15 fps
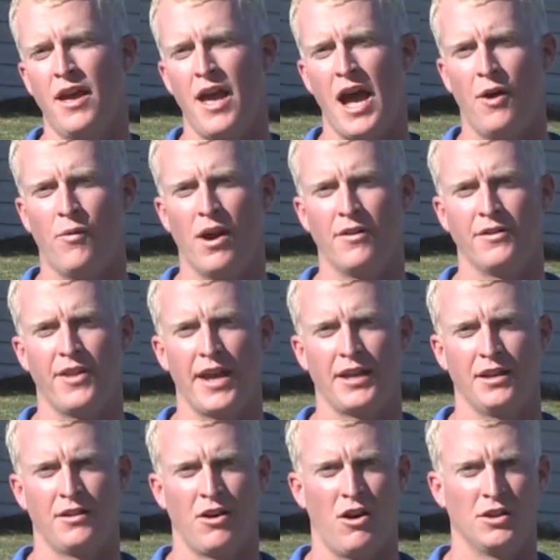However, that
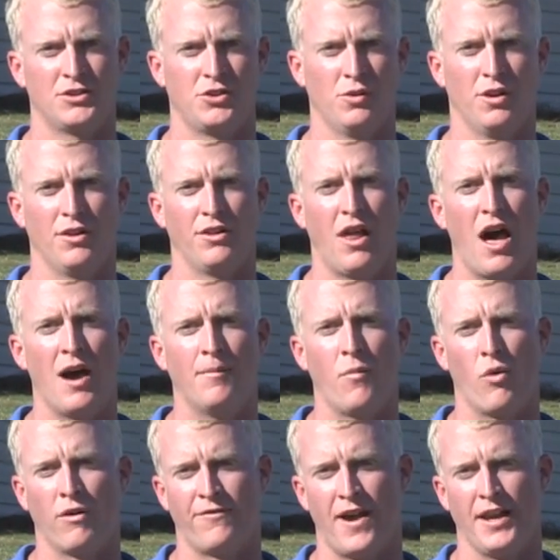can cost you a lot
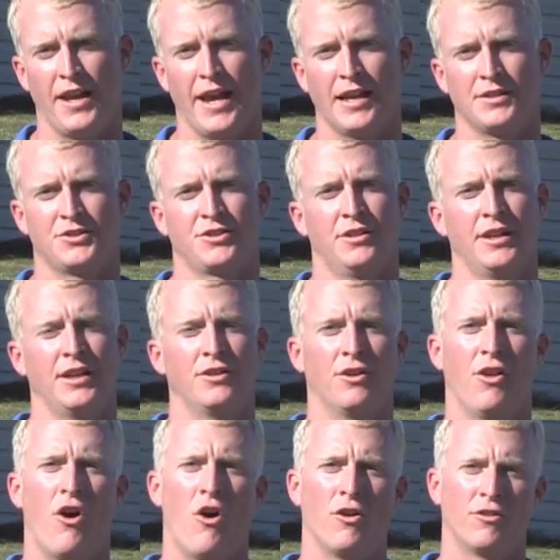more financially in the
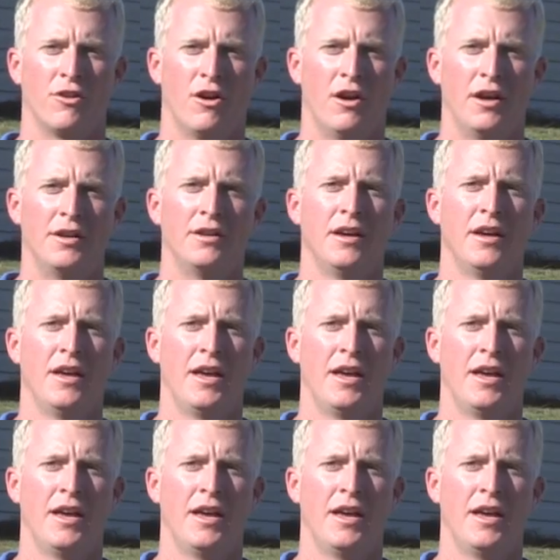long run